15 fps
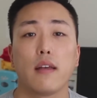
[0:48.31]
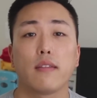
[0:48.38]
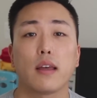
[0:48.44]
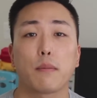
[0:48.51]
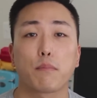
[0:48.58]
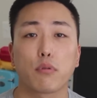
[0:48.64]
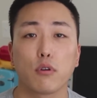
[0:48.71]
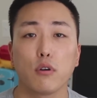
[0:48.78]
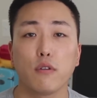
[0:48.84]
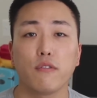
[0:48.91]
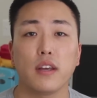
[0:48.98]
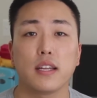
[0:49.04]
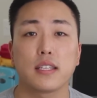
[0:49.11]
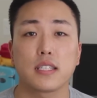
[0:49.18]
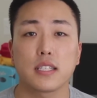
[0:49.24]
that
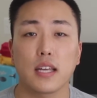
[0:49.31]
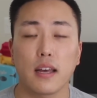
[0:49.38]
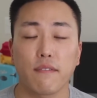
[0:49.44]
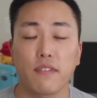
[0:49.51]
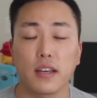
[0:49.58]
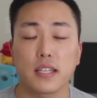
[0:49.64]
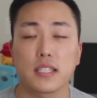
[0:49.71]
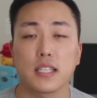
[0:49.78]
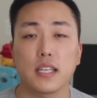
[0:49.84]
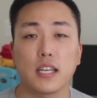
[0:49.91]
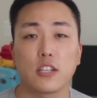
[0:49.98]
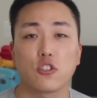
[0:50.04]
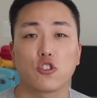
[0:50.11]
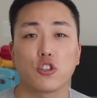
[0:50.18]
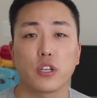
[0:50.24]
prove its efficacy
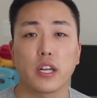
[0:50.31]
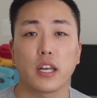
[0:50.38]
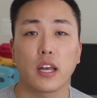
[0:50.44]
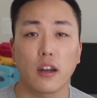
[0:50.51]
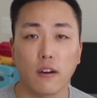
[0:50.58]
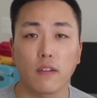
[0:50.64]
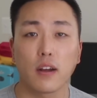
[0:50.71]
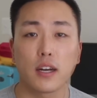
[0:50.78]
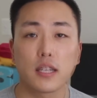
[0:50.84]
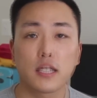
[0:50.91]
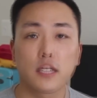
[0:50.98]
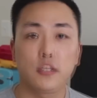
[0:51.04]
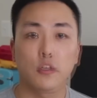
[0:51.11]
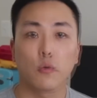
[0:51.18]
in treating hair loss.